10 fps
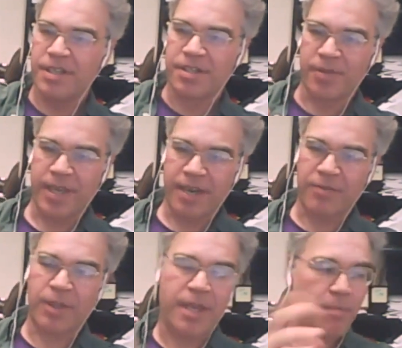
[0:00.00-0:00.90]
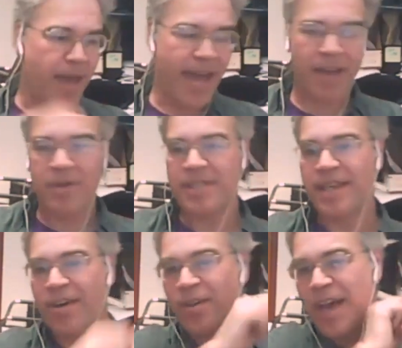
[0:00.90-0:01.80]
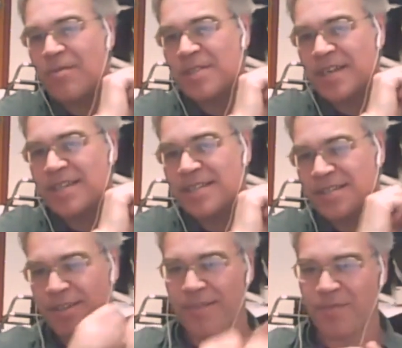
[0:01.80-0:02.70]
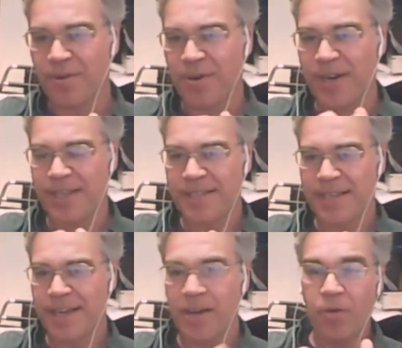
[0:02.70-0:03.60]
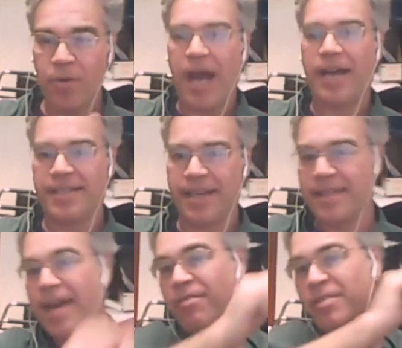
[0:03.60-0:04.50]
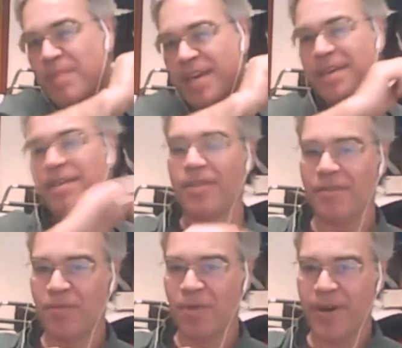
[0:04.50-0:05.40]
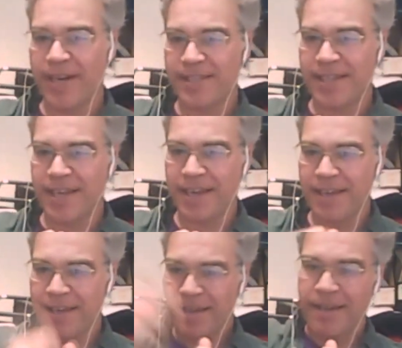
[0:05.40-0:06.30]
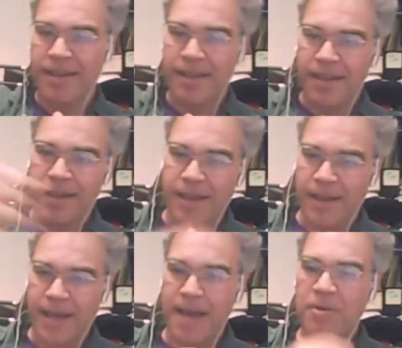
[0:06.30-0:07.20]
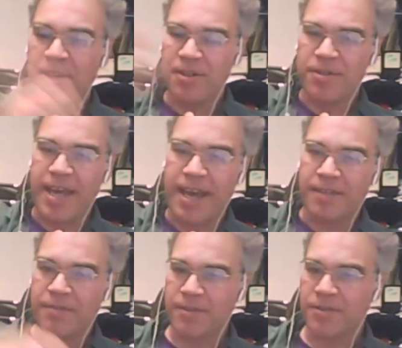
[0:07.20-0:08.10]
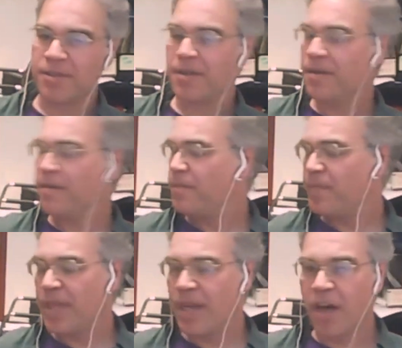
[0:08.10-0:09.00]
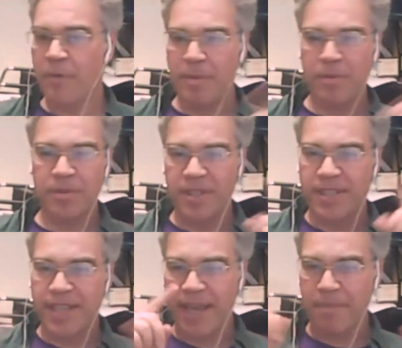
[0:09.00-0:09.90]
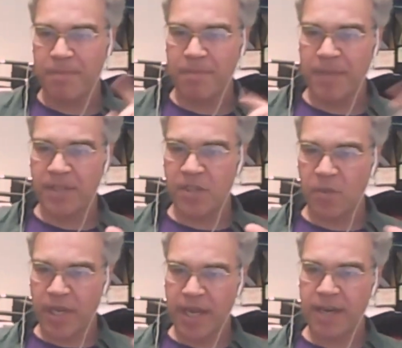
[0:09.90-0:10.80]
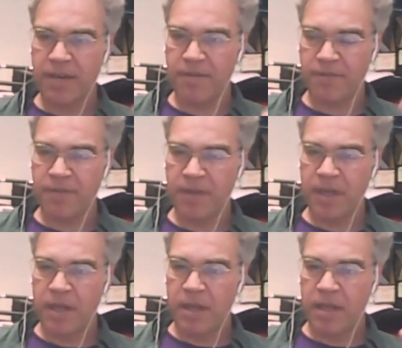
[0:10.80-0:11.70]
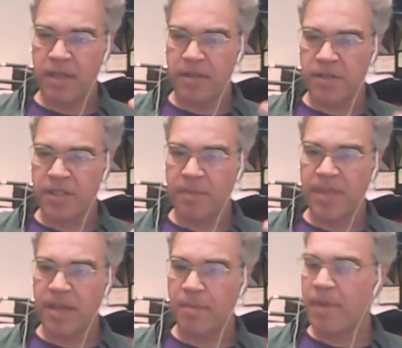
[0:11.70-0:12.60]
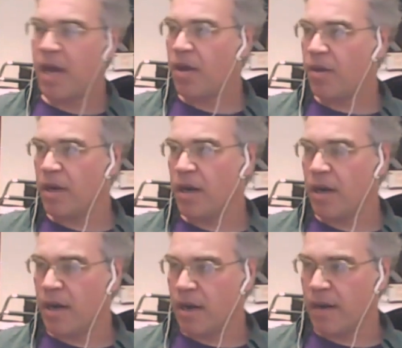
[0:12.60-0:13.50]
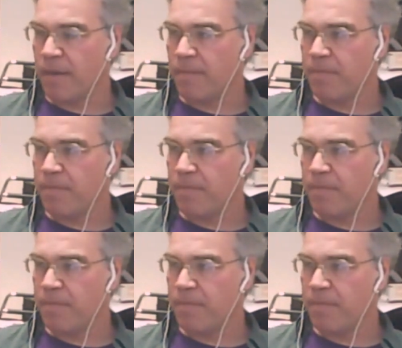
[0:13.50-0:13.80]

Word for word: So we kind of looking back, we say, "Oh, that was us." Looking forward, I say, "I say that was me." Looking forward, I say, "I'm going to do that in the future." Other people do the same, and so we kind of there's something about our